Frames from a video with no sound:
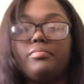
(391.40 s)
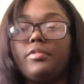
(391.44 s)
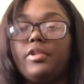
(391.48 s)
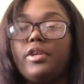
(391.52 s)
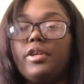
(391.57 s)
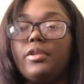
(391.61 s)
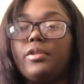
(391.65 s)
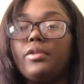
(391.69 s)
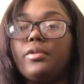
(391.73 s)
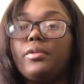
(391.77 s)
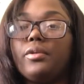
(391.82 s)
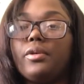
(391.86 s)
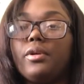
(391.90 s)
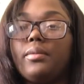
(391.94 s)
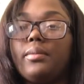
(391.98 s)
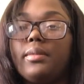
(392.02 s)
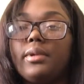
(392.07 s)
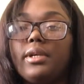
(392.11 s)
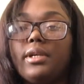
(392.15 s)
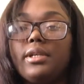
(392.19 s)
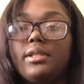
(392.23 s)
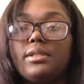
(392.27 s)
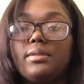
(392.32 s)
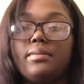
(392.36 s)
yeah, throw it on
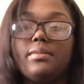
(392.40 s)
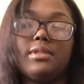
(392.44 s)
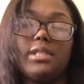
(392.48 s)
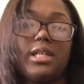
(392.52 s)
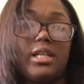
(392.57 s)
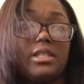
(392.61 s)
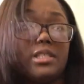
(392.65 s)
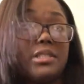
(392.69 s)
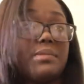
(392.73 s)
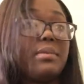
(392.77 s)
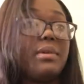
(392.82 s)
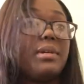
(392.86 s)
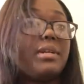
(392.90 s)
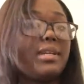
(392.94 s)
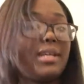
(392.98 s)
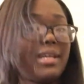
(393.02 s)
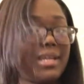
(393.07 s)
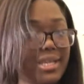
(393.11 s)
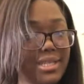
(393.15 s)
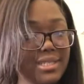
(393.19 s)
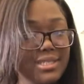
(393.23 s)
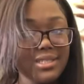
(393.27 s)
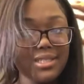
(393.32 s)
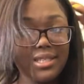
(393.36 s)
my head sometimes. But it
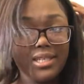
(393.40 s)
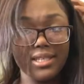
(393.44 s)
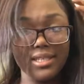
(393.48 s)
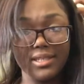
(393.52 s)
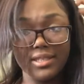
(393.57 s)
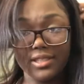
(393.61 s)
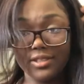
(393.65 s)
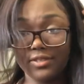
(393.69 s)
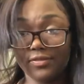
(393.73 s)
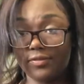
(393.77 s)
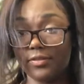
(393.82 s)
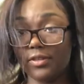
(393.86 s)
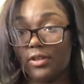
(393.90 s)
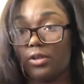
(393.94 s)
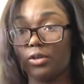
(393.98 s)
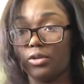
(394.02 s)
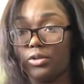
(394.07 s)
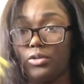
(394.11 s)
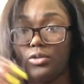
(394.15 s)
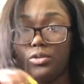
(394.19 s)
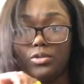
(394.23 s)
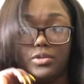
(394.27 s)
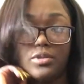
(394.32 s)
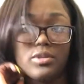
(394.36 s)
has like, it
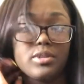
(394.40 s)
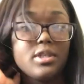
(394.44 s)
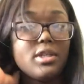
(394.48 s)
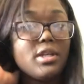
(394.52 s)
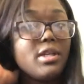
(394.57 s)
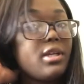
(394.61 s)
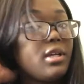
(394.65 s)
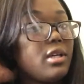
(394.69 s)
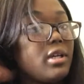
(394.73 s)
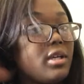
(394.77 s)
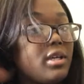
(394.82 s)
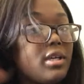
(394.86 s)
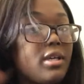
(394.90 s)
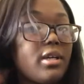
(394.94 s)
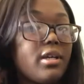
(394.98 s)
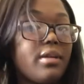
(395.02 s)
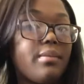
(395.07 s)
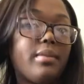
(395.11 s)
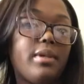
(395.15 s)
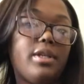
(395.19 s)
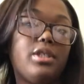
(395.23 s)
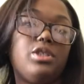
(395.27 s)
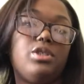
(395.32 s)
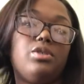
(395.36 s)
flows.
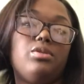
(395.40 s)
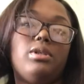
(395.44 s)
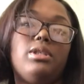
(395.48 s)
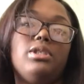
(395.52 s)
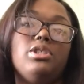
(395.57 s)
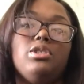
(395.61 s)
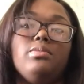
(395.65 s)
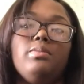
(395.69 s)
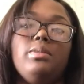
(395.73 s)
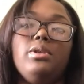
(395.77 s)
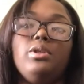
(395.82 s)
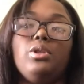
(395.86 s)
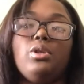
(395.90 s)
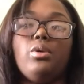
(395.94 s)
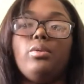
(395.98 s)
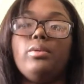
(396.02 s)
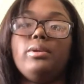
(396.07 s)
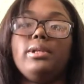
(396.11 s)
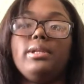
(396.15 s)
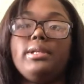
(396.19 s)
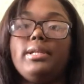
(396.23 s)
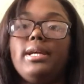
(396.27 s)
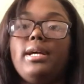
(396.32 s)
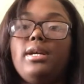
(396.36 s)
Mind you, I just be
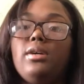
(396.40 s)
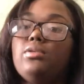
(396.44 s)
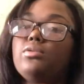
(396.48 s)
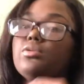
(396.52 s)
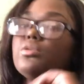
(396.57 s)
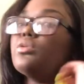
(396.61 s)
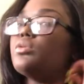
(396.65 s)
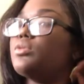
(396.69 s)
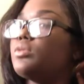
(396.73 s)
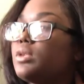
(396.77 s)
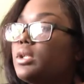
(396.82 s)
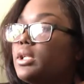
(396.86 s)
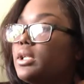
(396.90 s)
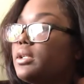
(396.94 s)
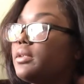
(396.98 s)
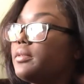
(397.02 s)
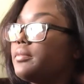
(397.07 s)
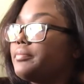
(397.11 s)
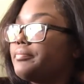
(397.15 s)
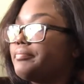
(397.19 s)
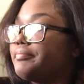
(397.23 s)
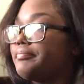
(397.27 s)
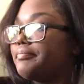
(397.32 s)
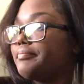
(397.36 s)
throwing it down. So like,
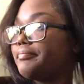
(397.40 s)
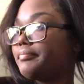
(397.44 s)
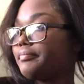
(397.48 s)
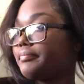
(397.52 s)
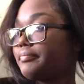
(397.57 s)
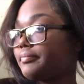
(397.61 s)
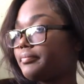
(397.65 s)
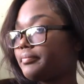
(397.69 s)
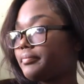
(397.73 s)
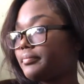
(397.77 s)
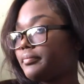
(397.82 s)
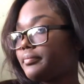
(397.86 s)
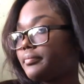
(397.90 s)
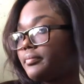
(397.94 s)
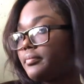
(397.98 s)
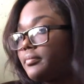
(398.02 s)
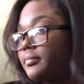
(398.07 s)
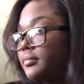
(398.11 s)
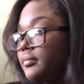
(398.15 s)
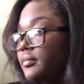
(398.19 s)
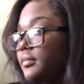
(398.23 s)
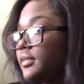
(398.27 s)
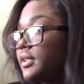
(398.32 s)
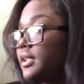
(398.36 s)

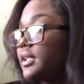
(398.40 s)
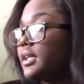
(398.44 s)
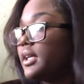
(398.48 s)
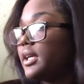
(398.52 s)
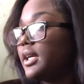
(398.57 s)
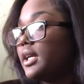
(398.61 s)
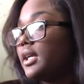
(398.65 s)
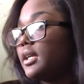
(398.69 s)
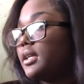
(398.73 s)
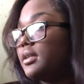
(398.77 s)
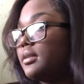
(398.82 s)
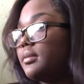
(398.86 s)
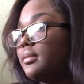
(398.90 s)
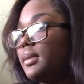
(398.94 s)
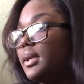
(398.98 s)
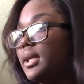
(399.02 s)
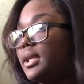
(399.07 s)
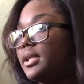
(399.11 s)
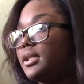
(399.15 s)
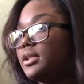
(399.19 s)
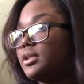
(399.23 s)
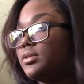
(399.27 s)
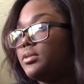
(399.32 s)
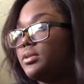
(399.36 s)
it got good
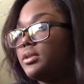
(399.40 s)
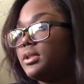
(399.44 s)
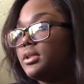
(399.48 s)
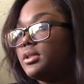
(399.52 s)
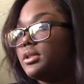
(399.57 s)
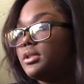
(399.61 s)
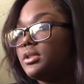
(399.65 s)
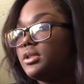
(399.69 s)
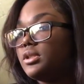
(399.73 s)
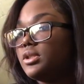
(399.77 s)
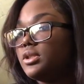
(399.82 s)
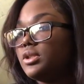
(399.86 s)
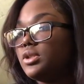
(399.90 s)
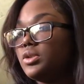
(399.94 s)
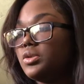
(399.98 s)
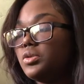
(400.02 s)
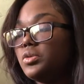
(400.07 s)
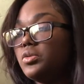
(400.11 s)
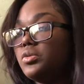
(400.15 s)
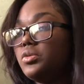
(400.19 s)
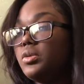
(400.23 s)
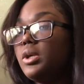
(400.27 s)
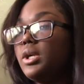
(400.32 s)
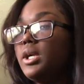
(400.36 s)
body to it. This is just
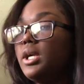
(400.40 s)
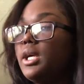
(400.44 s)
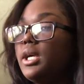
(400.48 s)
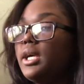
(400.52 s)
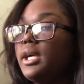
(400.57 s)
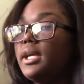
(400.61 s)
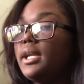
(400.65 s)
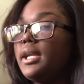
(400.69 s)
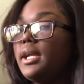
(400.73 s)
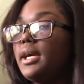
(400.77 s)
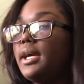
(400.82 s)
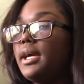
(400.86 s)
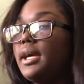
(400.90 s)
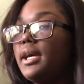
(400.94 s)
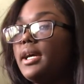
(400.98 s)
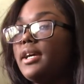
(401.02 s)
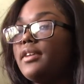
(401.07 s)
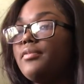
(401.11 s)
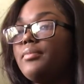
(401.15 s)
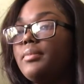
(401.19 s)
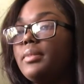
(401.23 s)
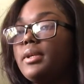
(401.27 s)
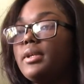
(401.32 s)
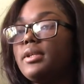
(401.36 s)
2.5
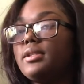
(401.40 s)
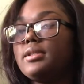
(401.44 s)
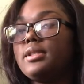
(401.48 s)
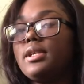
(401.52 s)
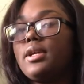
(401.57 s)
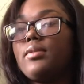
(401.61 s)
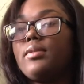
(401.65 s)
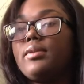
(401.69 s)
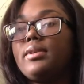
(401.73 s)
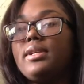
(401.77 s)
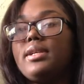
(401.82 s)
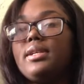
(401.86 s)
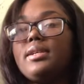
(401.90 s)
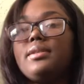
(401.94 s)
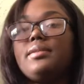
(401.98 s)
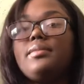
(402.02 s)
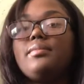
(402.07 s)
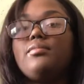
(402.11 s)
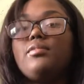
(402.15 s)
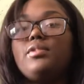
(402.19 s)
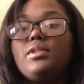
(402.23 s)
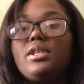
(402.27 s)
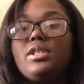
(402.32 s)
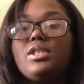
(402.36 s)
because like when
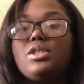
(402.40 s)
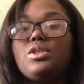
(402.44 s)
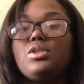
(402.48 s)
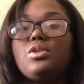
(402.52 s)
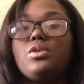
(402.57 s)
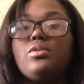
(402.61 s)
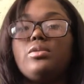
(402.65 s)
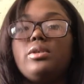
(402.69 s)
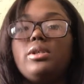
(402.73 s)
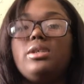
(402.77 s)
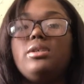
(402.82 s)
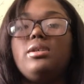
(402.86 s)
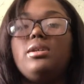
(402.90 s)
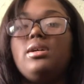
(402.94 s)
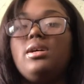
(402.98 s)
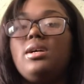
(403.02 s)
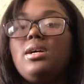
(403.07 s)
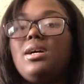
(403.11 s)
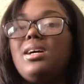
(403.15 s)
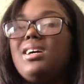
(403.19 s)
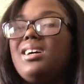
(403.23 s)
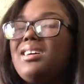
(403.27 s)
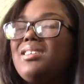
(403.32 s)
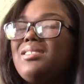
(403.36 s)
I sew it,
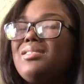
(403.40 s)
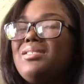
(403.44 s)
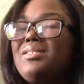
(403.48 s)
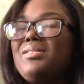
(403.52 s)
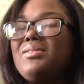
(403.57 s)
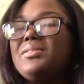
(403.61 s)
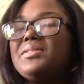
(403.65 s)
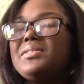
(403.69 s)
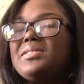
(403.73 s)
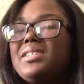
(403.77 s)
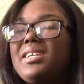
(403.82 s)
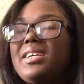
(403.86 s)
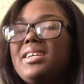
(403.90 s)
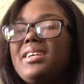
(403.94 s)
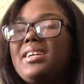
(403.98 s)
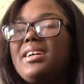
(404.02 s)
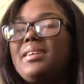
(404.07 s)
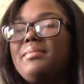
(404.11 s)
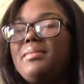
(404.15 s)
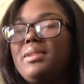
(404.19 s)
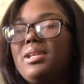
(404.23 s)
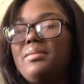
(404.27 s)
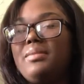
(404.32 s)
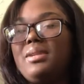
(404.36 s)
I don't know. It's like,
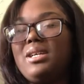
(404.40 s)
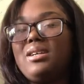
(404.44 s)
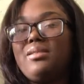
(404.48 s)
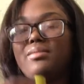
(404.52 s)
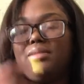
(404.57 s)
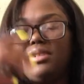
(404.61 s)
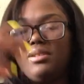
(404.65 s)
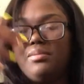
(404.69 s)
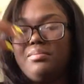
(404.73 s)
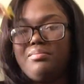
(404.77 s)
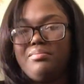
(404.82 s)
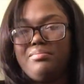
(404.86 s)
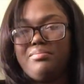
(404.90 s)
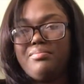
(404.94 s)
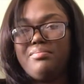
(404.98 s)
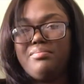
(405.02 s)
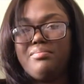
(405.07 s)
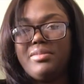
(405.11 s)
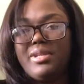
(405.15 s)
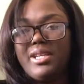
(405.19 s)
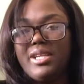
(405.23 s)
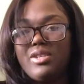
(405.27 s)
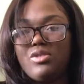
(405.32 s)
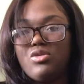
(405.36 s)
maybe I'll be
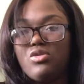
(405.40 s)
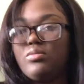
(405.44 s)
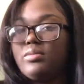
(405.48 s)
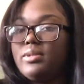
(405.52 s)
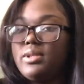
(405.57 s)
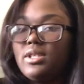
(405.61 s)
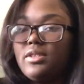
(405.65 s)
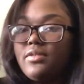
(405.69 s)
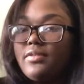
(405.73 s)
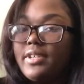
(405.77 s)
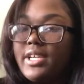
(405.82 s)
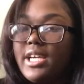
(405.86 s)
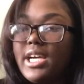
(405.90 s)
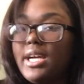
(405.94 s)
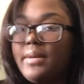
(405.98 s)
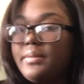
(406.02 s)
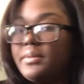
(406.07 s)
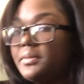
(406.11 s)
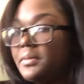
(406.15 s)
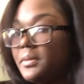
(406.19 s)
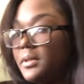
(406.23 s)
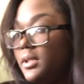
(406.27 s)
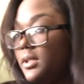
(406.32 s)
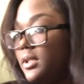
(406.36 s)
making too big of
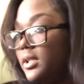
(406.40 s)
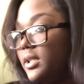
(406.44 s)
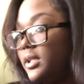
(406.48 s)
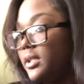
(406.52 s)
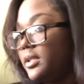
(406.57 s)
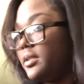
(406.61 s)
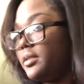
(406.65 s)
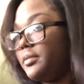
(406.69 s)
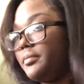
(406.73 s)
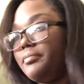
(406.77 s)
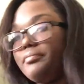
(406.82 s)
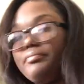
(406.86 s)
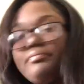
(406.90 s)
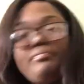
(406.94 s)
gaps, but like,